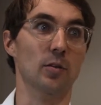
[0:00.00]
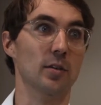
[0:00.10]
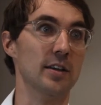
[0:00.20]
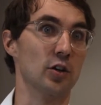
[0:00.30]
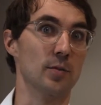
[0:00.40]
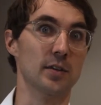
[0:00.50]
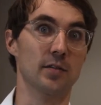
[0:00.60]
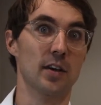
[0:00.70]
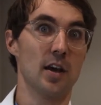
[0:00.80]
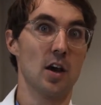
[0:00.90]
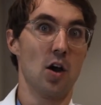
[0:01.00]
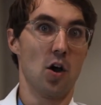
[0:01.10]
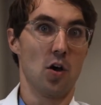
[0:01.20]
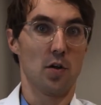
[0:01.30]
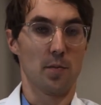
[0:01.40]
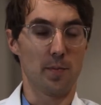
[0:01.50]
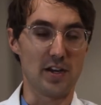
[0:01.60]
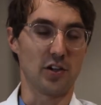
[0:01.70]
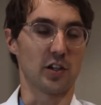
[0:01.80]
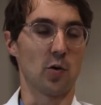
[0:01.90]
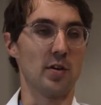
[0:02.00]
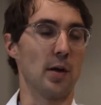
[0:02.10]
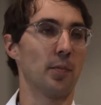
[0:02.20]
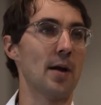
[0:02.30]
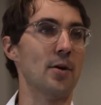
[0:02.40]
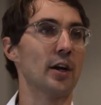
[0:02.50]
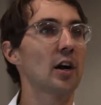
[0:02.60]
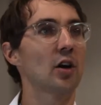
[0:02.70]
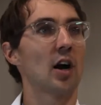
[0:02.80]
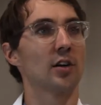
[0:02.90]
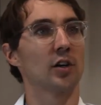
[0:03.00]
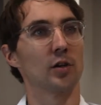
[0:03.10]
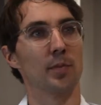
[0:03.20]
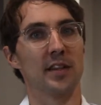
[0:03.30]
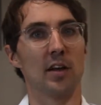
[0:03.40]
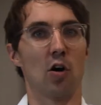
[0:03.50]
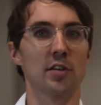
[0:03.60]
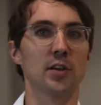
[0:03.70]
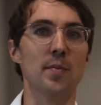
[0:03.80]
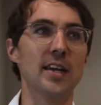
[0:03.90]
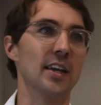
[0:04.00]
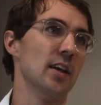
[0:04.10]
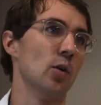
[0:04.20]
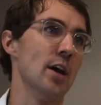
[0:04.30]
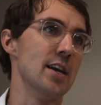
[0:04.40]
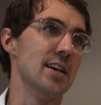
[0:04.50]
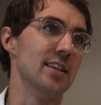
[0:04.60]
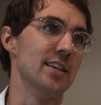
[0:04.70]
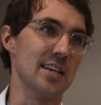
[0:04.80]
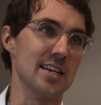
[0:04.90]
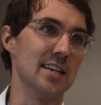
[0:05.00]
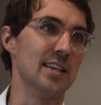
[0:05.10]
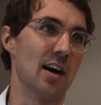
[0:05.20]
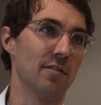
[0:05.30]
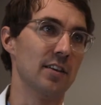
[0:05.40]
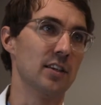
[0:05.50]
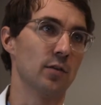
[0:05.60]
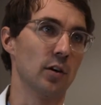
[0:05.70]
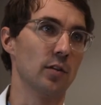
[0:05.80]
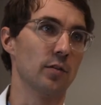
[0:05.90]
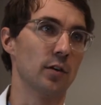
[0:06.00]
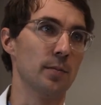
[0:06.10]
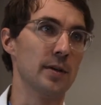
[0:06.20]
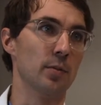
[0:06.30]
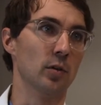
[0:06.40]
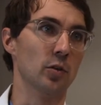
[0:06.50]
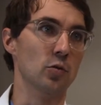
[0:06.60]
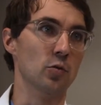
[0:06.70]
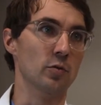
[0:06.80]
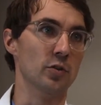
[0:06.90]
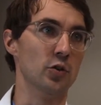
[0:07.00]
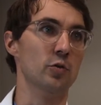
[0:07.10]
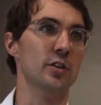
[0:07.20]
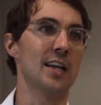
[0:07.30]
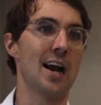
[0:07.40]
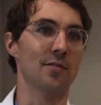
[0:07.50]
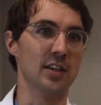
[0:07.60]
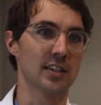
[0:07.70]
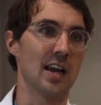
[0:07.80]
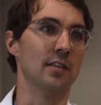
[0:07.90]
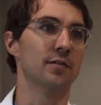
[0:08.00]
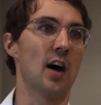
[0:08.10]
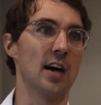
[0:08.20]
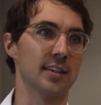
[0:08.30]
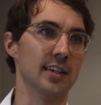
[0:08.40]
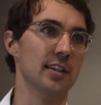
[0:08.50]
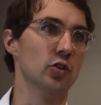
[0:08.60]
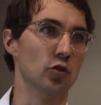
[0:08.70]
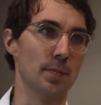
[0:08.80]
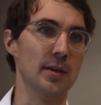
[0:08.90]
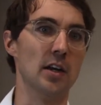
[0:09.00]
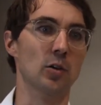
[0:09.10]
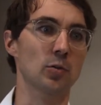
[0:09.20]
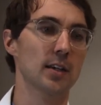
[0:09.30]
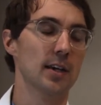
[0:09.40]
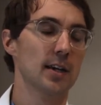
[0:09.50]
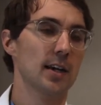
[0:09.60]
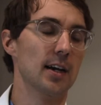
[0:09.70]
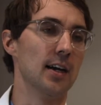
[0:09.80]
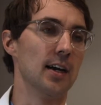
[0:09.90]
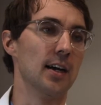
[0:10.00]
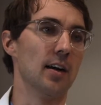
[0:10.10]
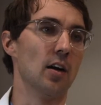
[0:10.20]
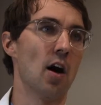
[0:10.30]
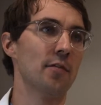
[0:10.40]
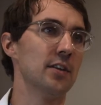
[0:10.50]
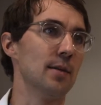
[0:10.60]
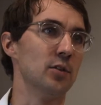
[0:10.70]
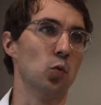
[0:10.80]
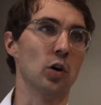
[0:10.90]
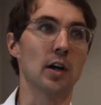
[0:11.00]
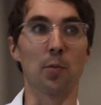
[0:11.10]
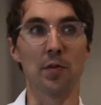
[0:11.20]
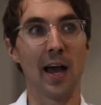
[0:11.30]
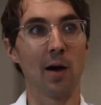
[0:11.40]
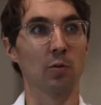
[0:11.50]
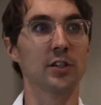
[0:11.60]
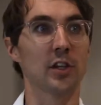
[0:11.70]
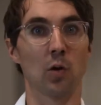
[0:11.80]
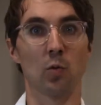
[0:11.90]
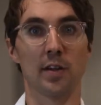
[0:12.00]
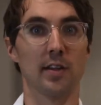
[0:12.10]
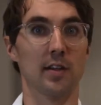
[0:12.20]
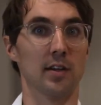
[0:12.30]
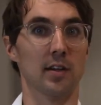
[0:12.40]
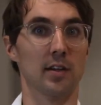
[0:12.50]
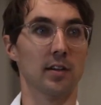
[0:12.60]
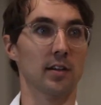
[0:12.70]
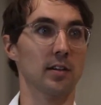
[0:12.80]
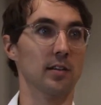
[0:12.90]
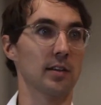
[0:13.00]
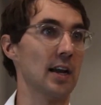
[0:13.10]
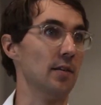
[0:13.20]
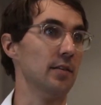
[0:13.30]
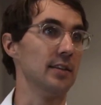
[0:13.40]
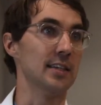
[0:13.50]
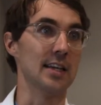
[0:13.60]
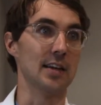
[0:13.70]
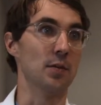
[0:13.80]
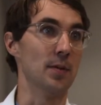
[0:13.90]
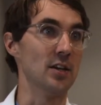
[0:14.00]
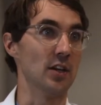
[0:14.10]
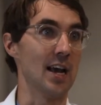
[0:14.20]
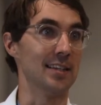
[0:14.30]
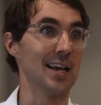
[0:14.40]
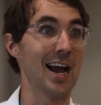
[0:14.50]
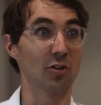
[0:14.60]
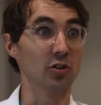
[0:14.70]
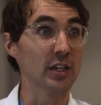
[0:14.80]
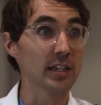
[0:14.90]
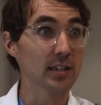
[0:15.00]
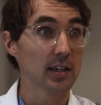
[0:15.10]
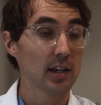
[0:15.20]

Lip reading: in terms of patients going to their primary care doctor, but then also making their way into the ENT office for people who do just have this kind of faucet, drippy nose. Oftentimes the workup with that would start with kind of seeing if the patient has allergies.